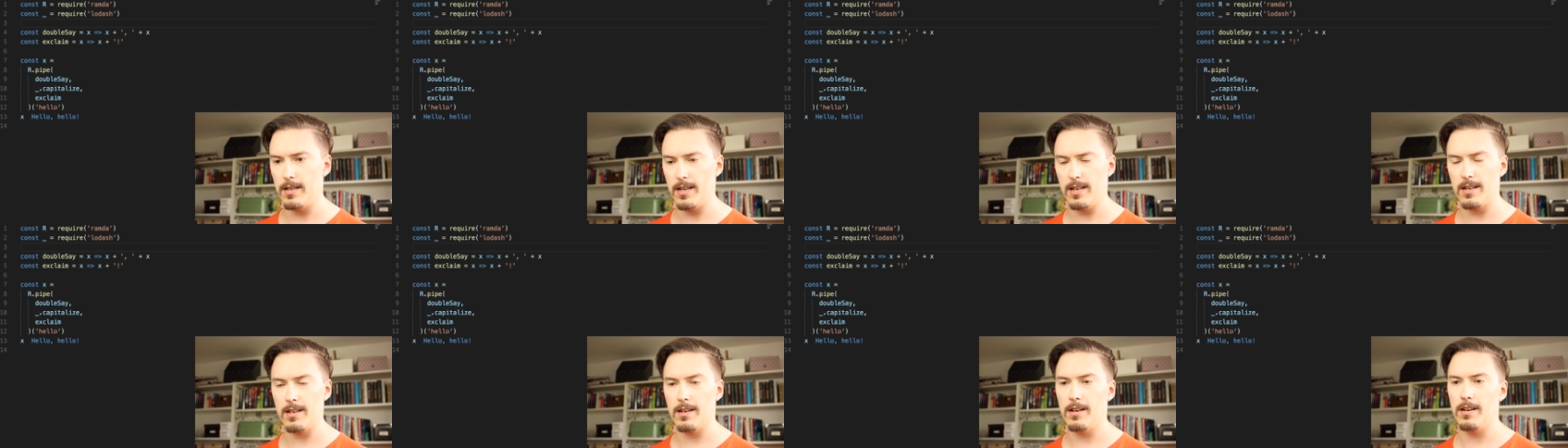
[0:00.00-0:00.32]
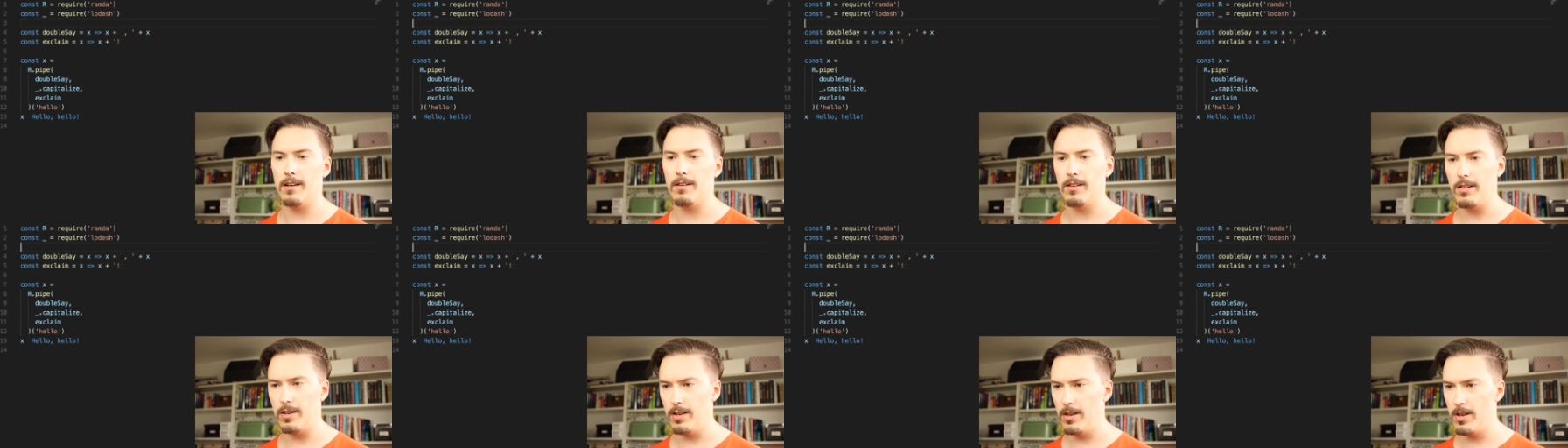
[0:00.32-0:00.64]
and
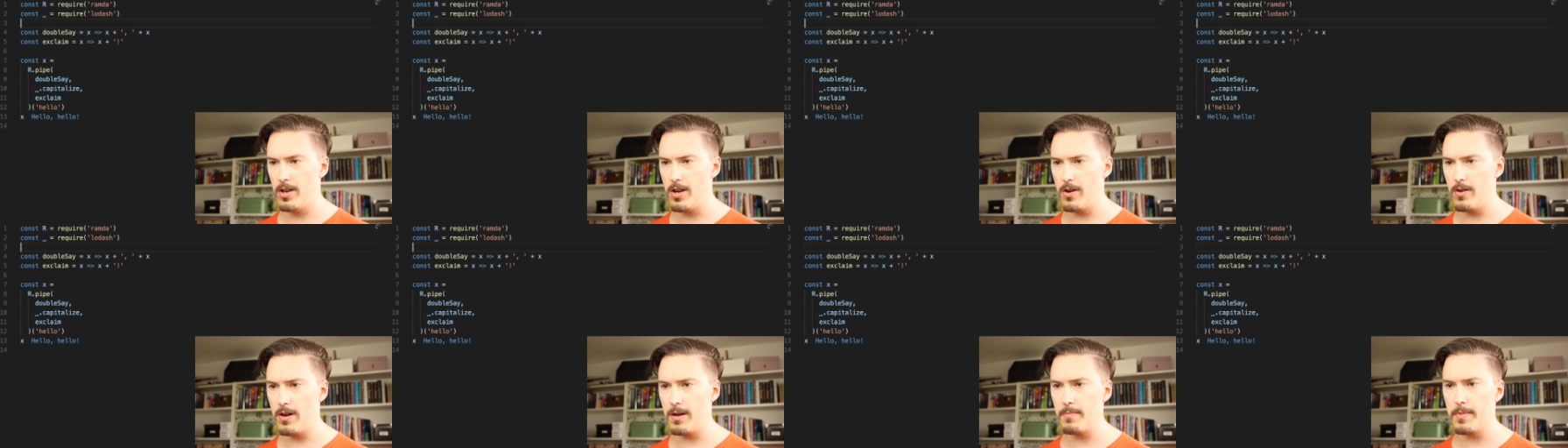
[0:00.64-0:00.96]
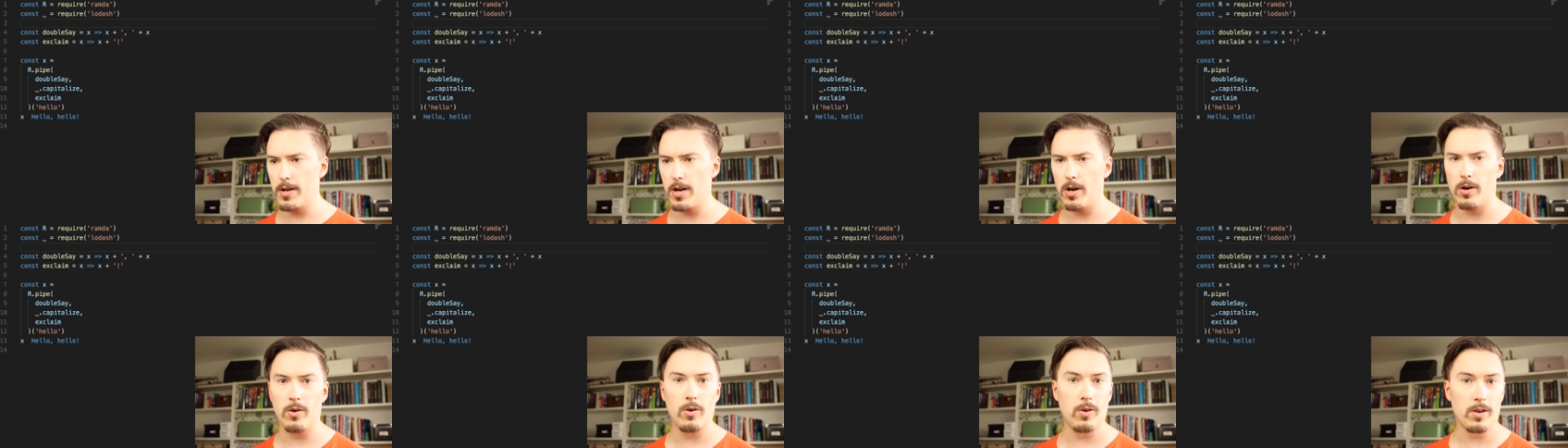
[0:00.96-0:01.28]
lo and
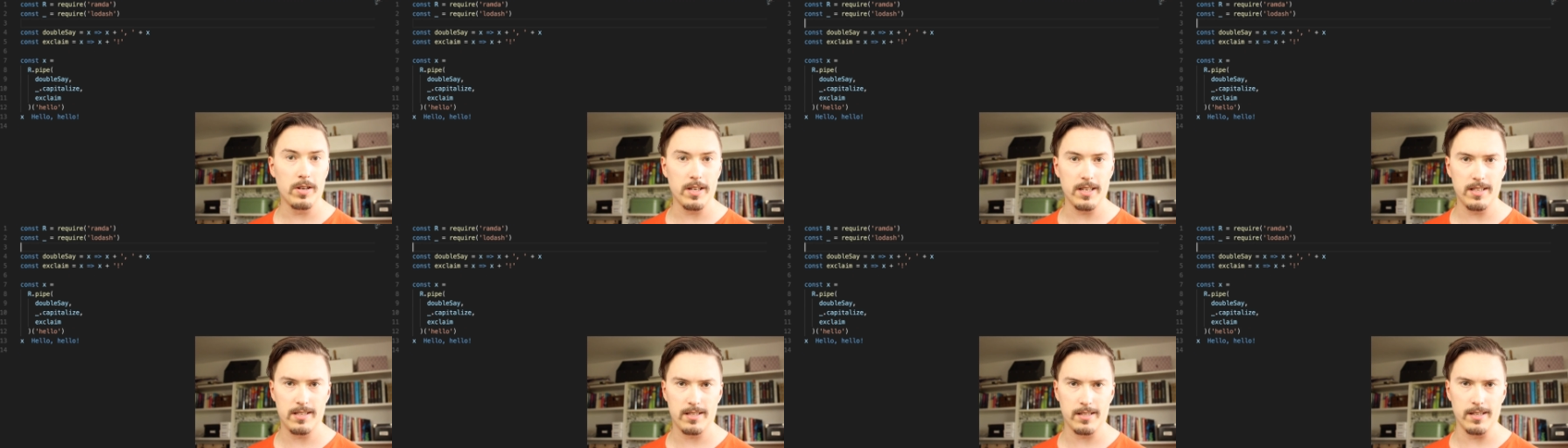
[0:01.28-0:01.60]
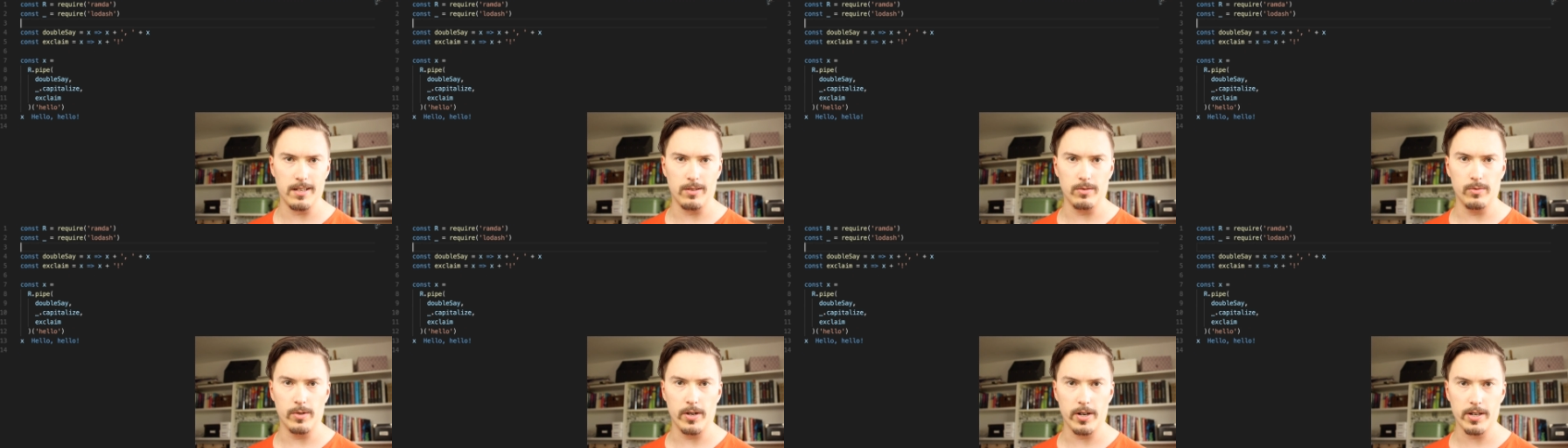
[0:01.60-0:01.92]
behold, it
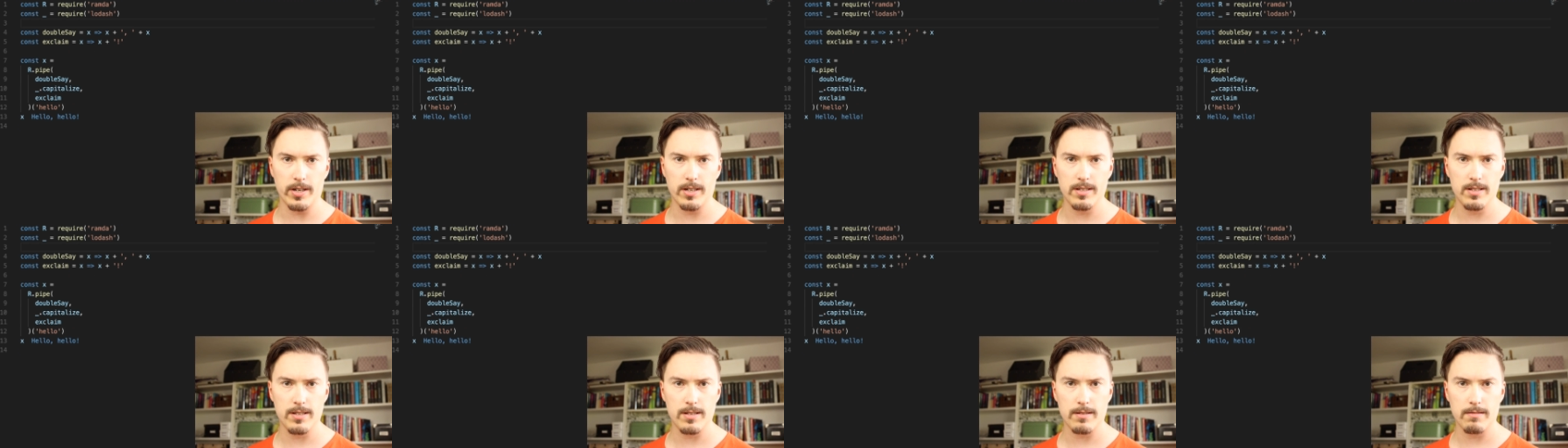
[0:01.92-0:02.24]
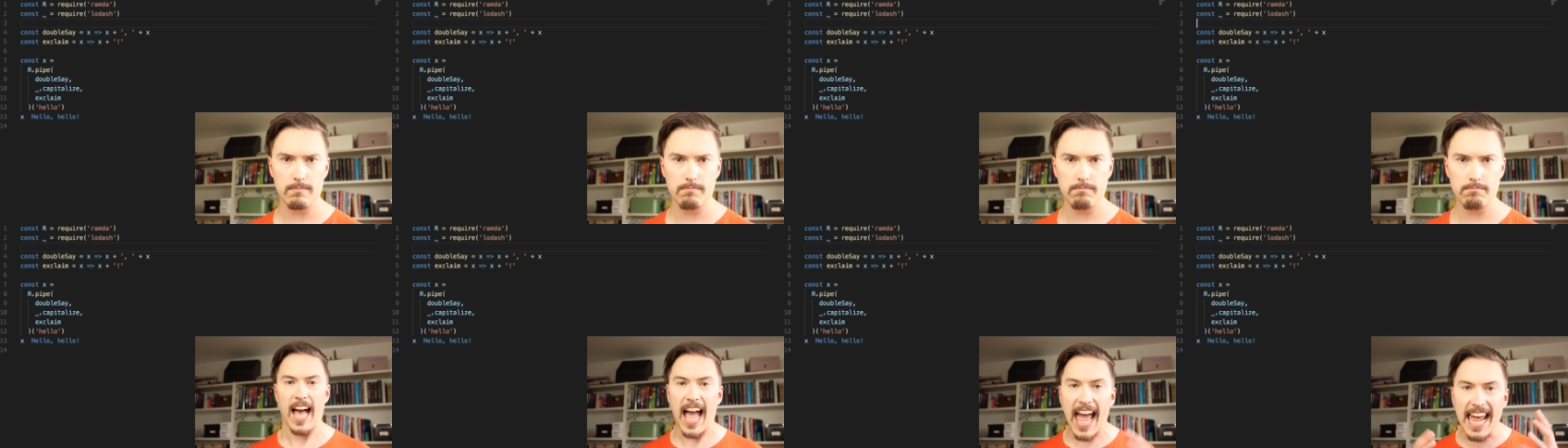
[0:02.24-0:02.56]
still works.